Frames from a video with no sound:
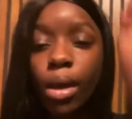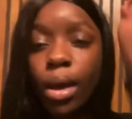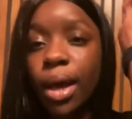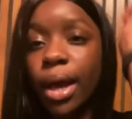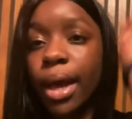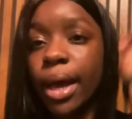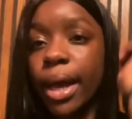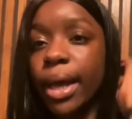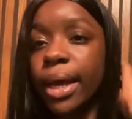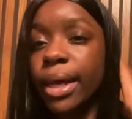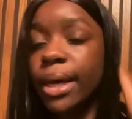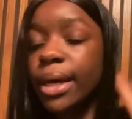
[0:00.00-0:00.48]

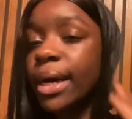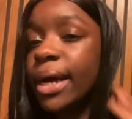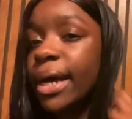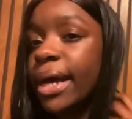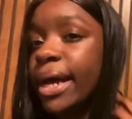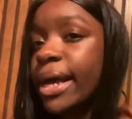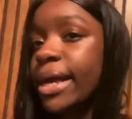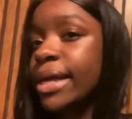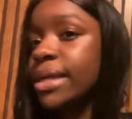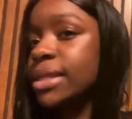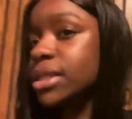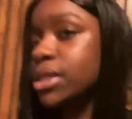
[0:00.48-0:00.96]
Hi
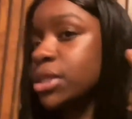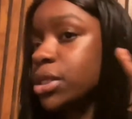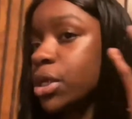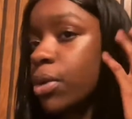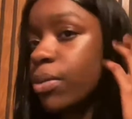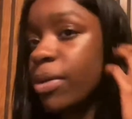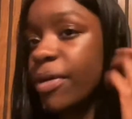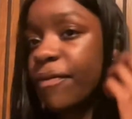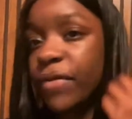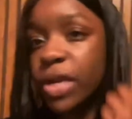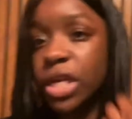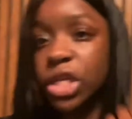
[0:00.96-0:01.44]
guys,
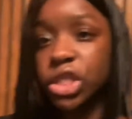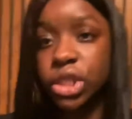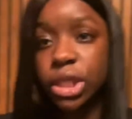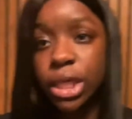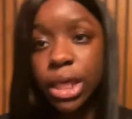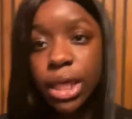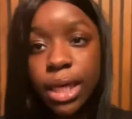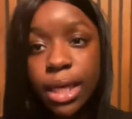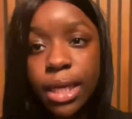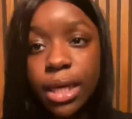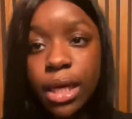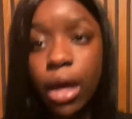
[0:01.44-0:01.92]
so we finished
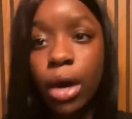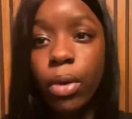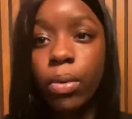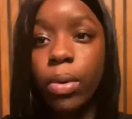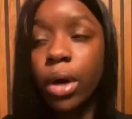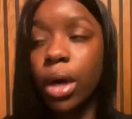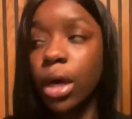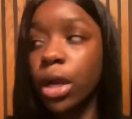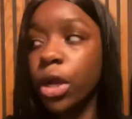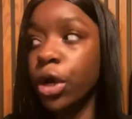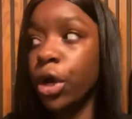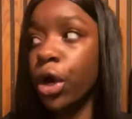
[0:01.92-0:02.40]
eating now.
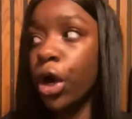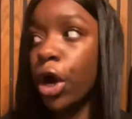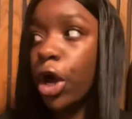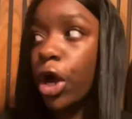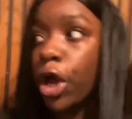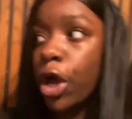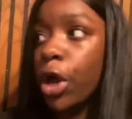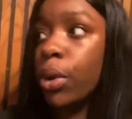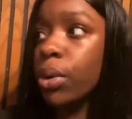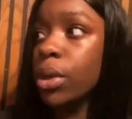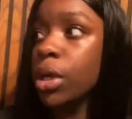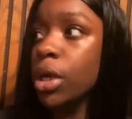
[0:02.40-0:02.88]
We're gonna
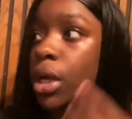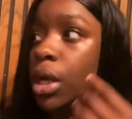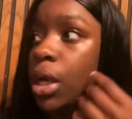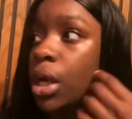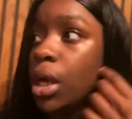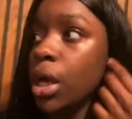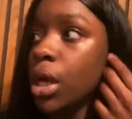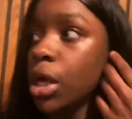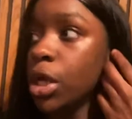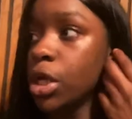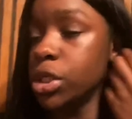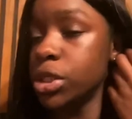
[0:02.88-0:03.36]
go
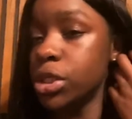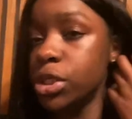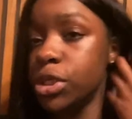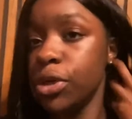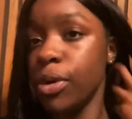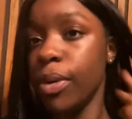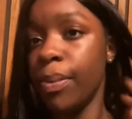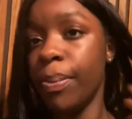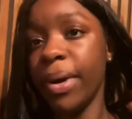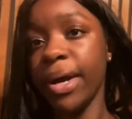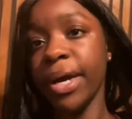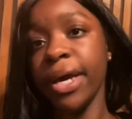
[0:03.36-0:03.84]

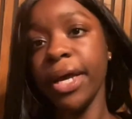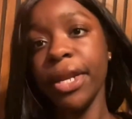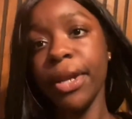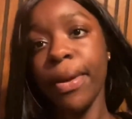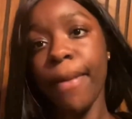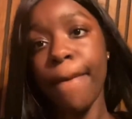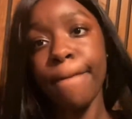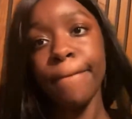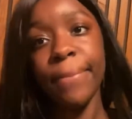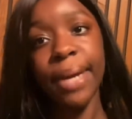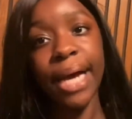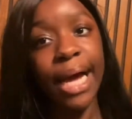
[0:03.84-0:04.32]
to
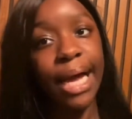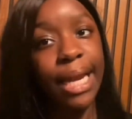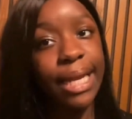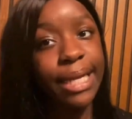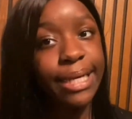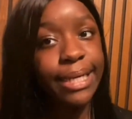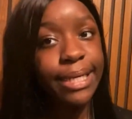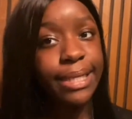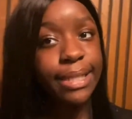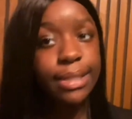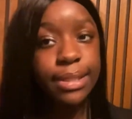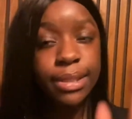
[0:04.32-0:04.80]
Buckingham
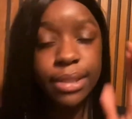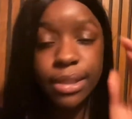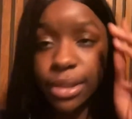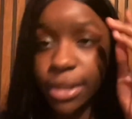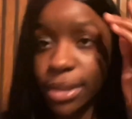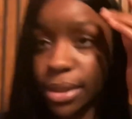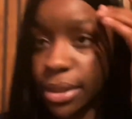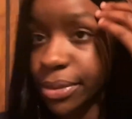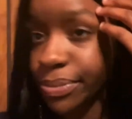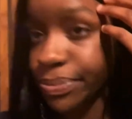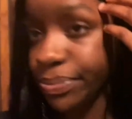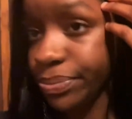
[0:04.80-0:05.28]
Palace.